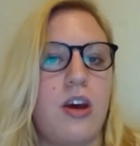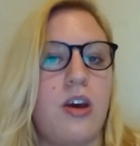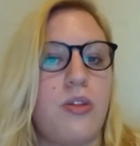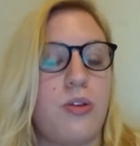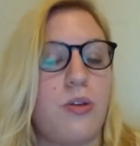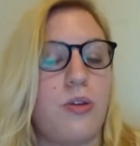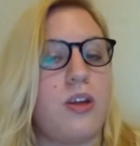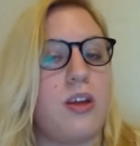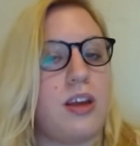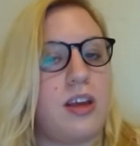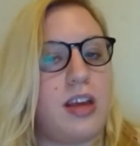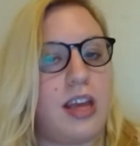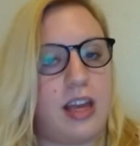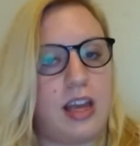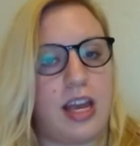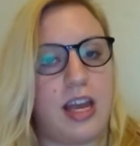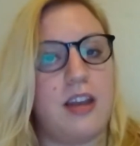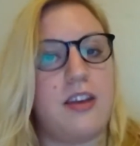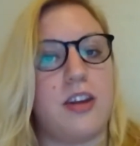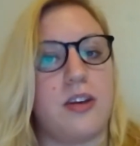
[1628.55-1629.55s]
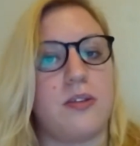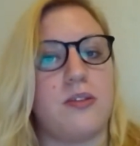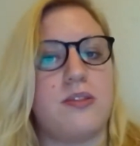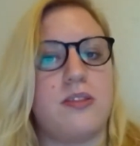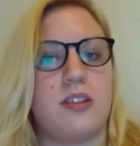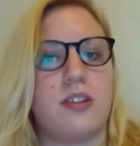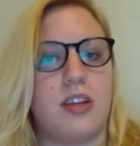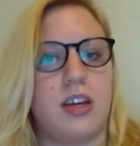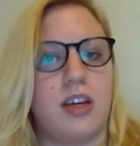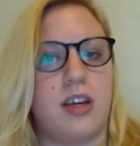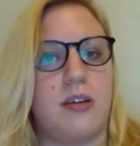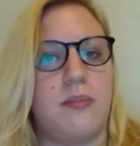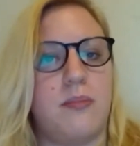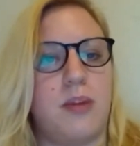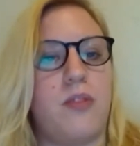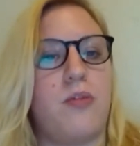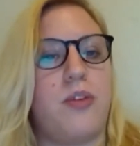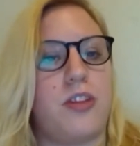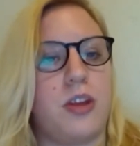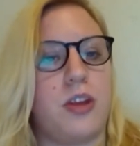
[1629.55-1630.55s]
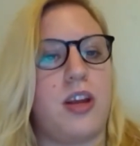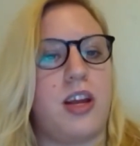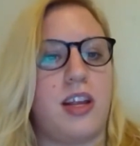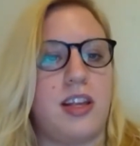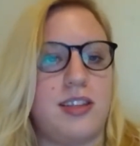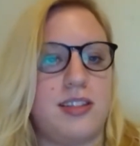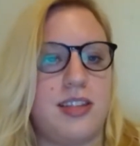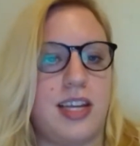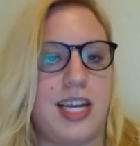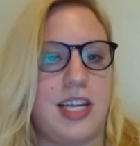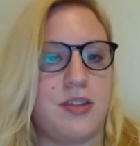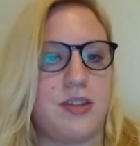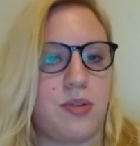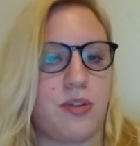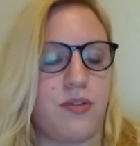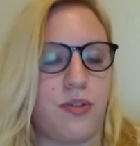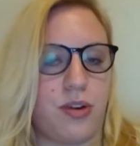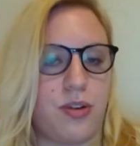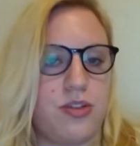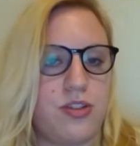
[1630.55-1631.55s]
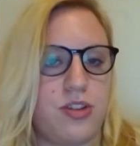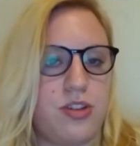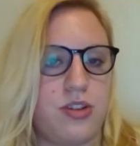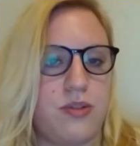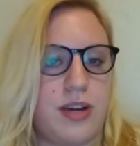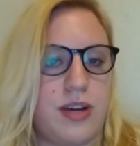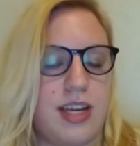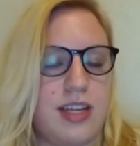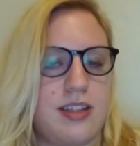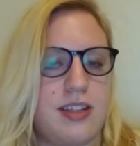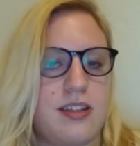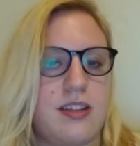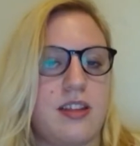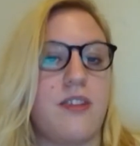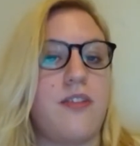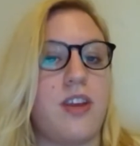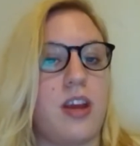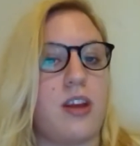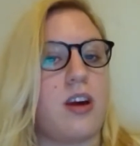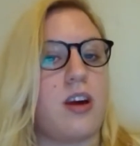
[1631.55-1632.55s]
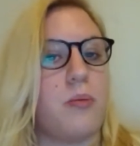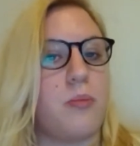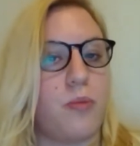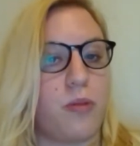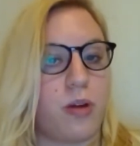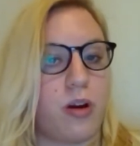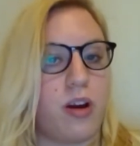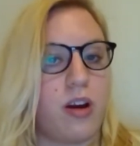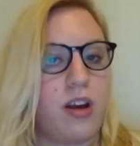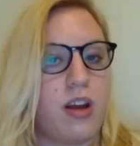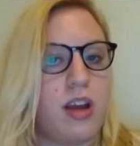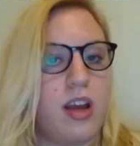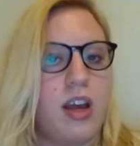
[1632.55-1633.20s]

through the end years of what the United States refers to as the Vietnam War,